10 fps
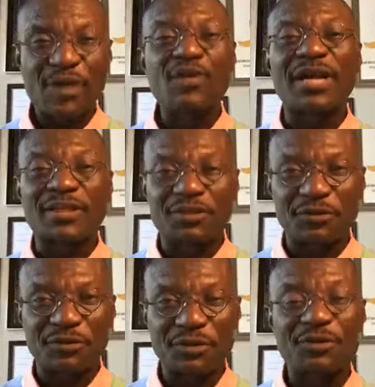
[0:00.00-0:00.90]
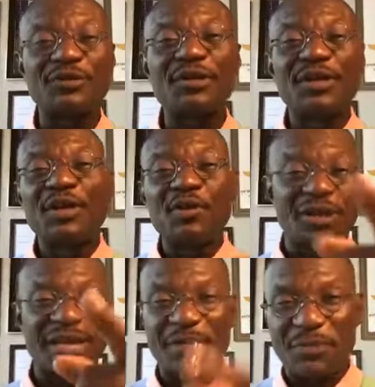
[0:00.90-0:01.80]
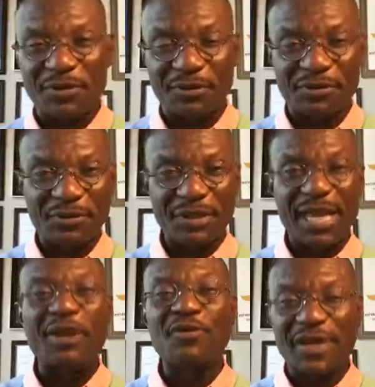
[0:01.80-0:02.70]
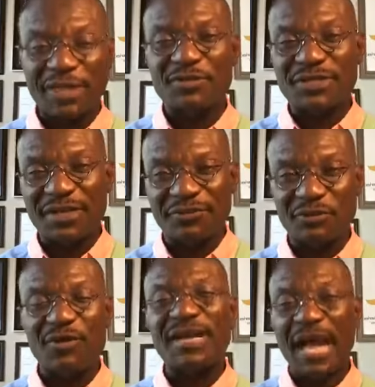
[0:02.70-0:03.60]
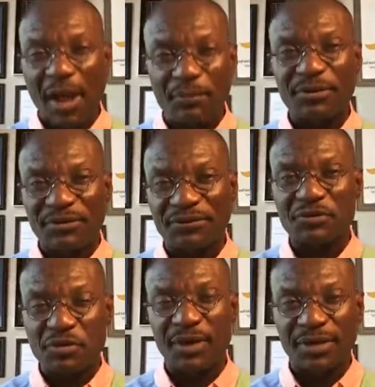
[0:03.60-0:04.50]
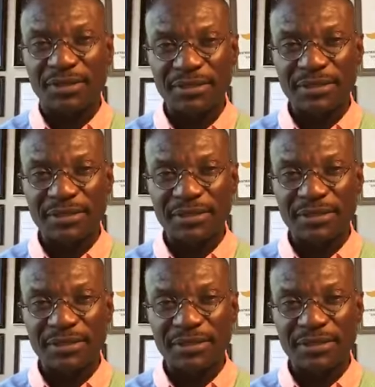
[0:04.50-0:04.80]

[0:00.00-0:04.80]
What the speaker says: Look at you. You look in the mirror and look at yourself. Look at how beautiful you are.